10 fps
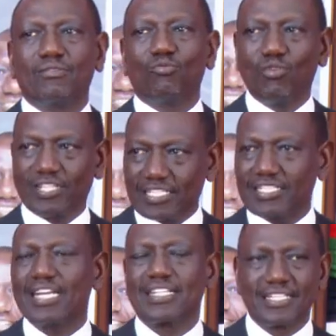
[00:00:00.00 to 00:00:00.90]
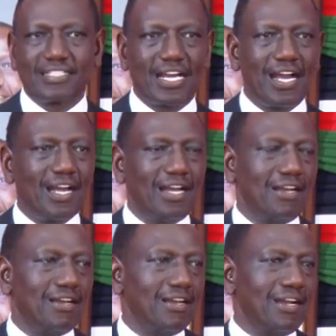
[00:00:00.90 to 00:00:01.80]
what the challenges are
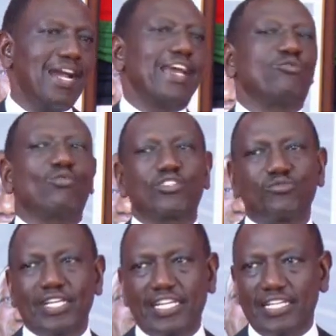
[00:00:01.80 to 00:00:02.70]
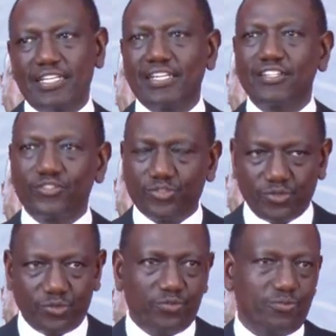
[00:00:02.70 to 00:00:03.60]
and what we need to do.